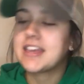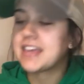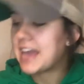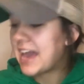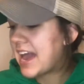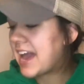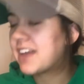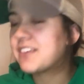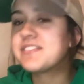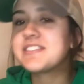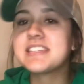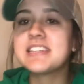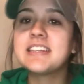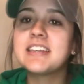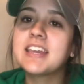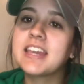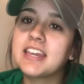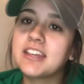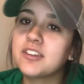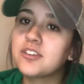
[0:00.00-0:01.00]
I've seen
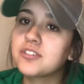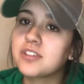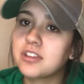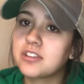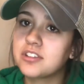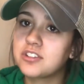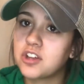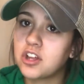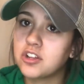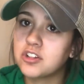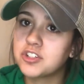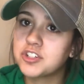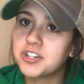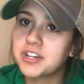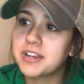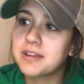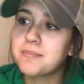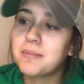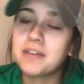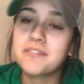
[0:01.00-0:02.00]
candles at the Dollar
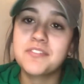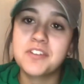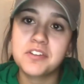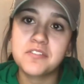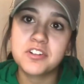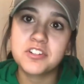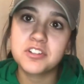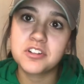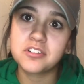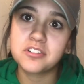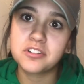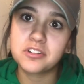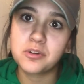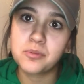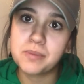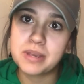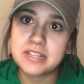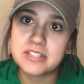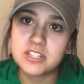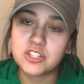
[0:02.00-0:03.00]
Tree. My favorites are the little
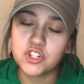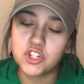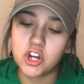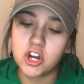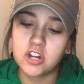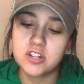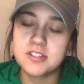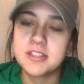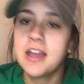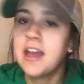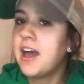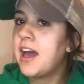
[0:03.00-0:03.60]
mason jars.